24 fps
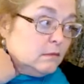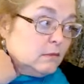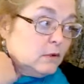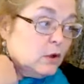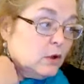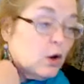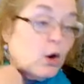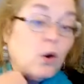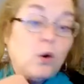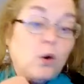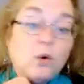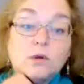
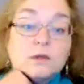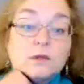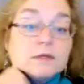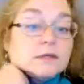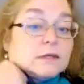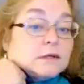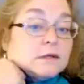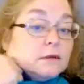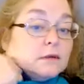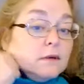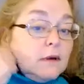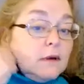cold,
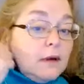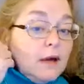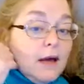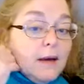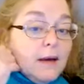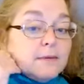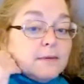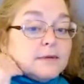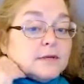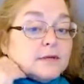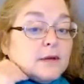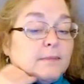
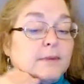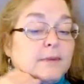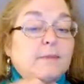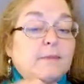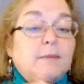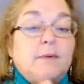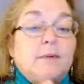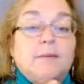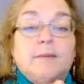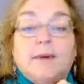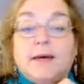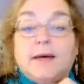some
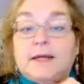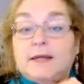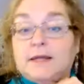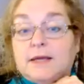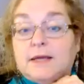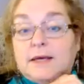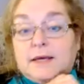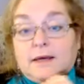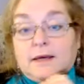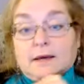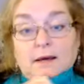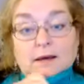people might
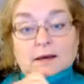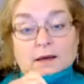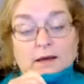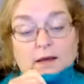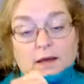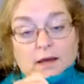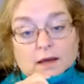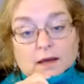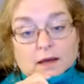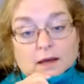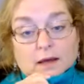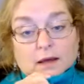think.
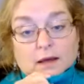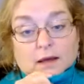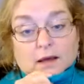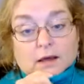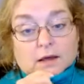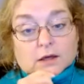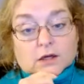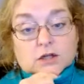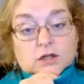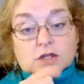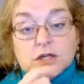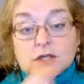
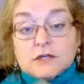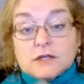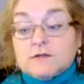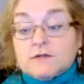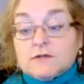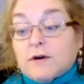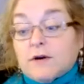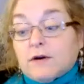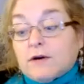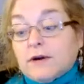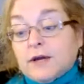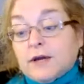She is
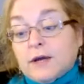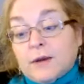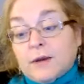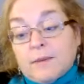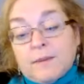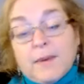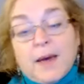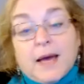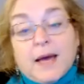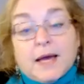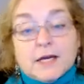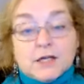very
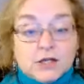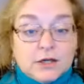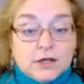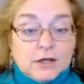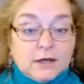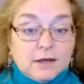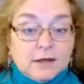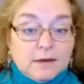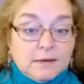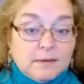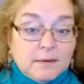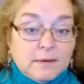
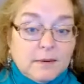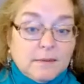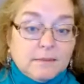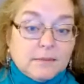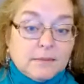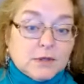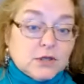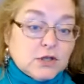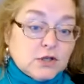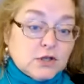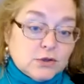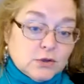compassionate,
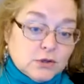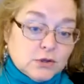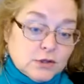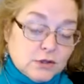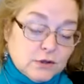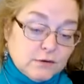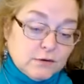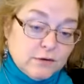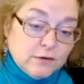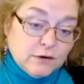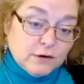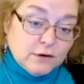but she's
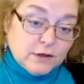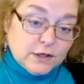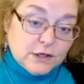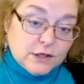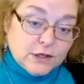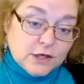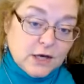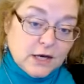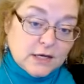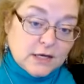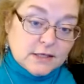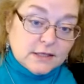also very
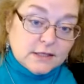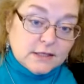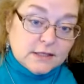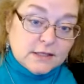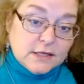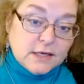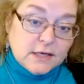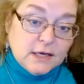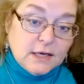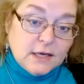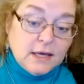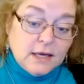
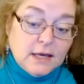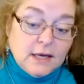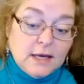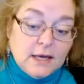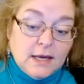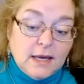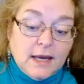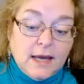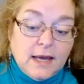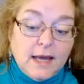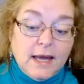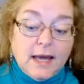just
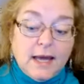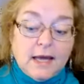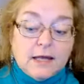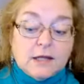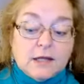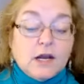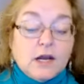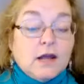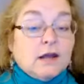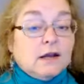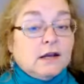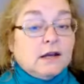
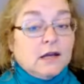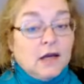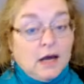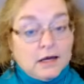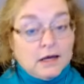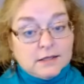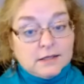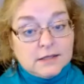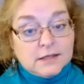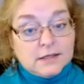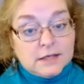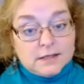and
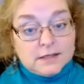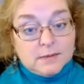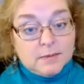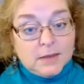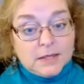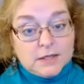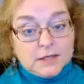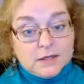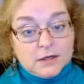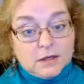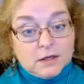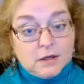not
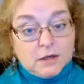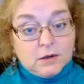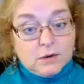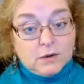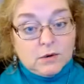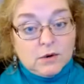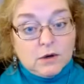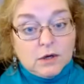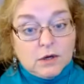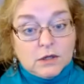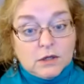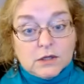sentimental at
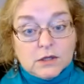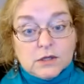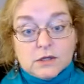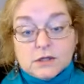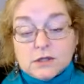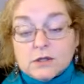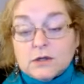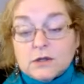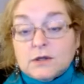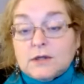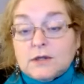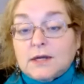all.
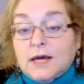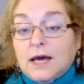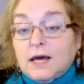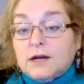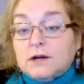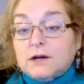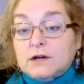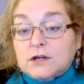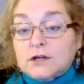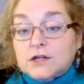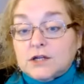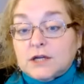So the
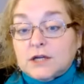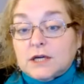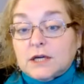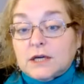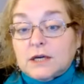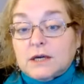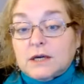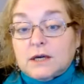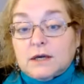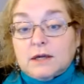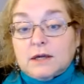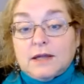
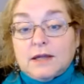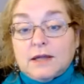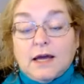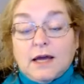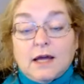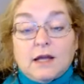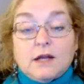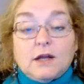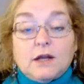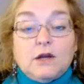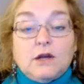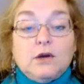energy
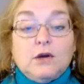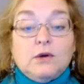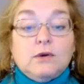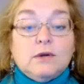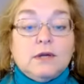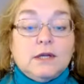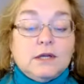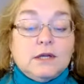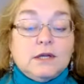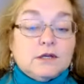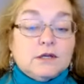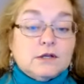that you
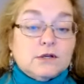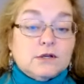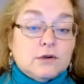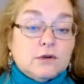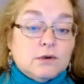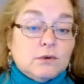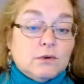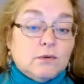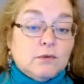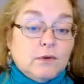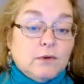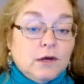need
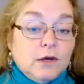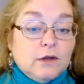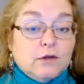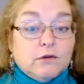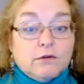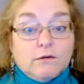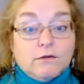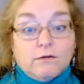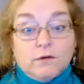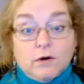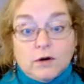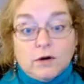to
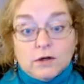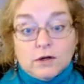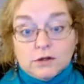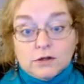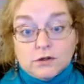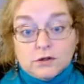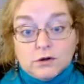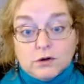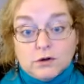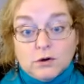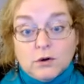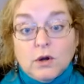either
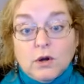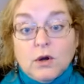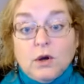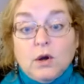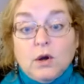foster,